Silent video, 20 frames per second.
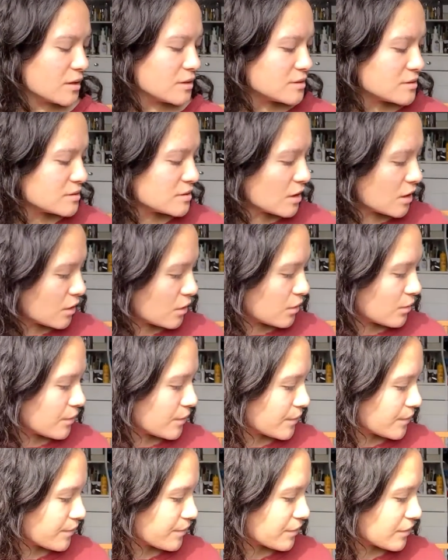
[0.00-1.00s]
So
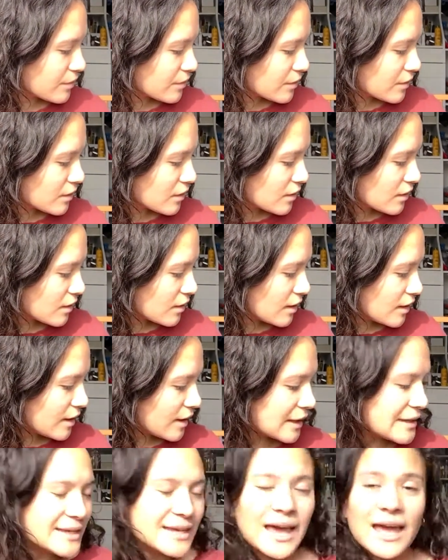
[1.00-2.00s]

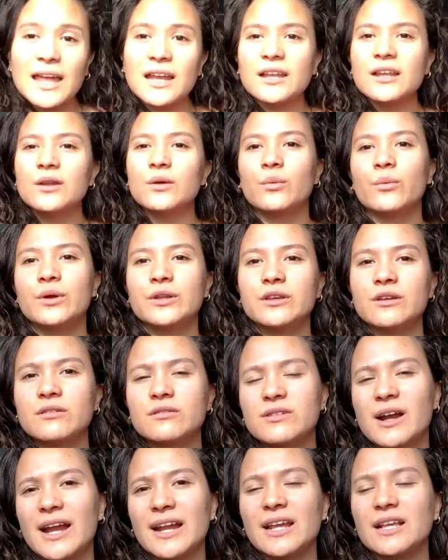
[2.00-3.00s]
again, when you're
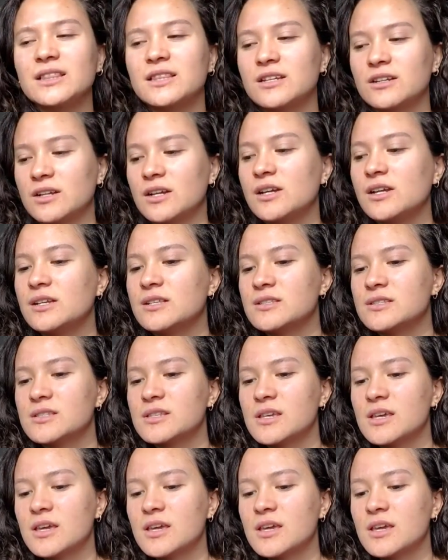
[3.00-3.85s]
writing lyrics,